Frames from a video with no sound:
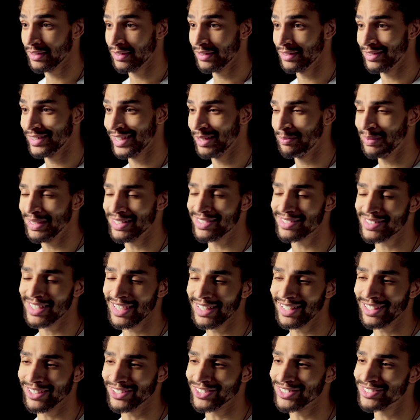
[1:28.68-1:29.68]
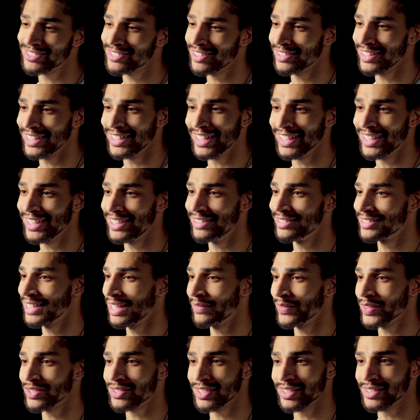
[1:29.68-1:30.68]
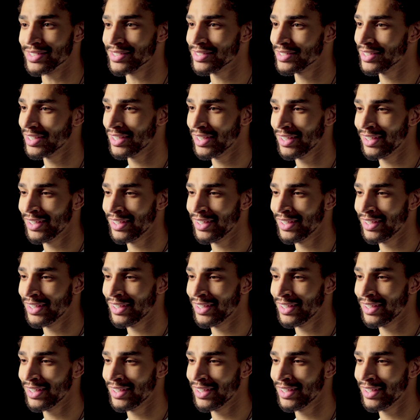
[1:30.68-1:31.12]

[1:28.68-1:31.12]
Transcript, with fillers: And they'd been sailing on sunny days ever since.